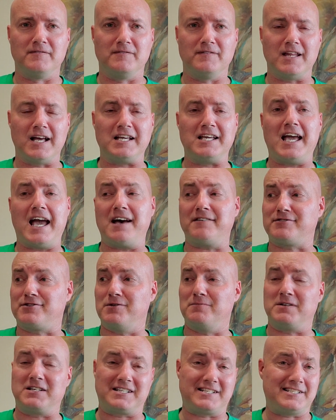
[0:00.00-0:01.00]
Now you have
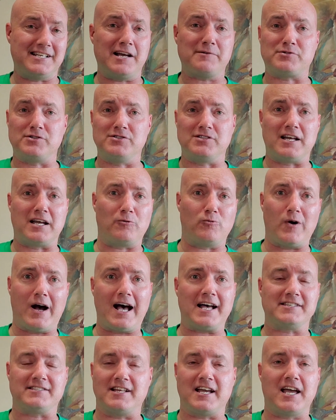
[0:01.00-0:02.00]
some exceptions like
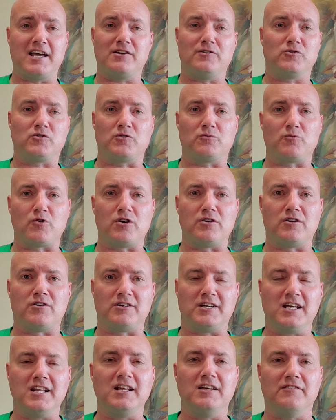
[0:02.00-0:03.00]
Wise Dan who can run
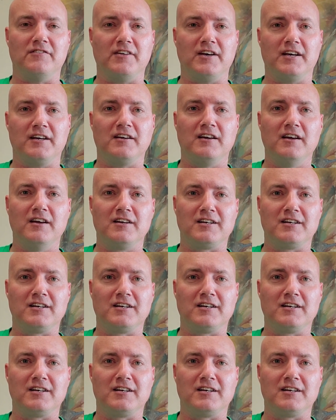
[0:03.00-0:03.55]
on anything,